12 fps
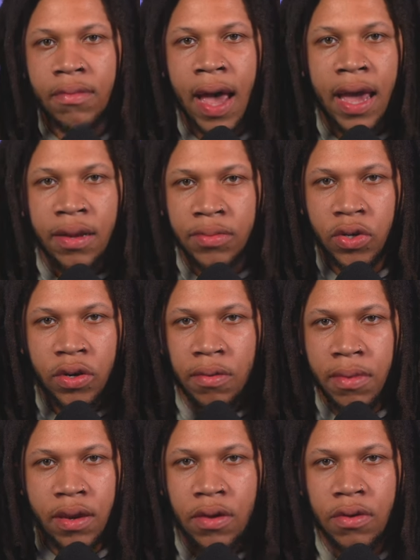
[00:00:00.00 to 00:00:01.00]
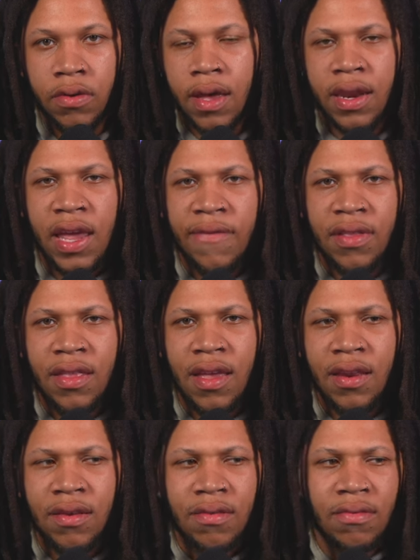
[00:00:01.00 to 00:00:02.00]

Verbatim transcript: items on your menu. And even then,